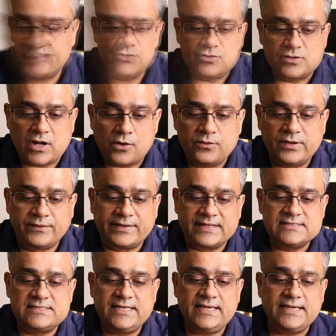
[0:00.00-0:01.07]
So now you
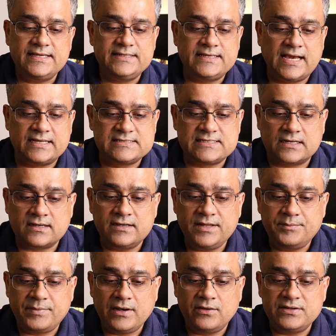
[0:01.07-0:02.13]
can see, yeah, suddenly
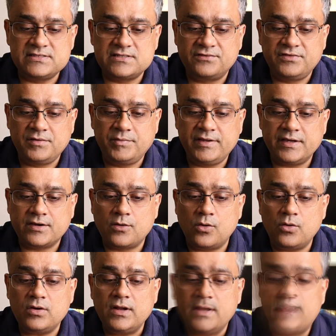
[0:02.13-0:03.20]
below is the VBA
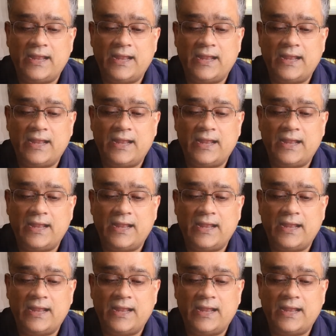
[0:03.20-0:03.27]
code,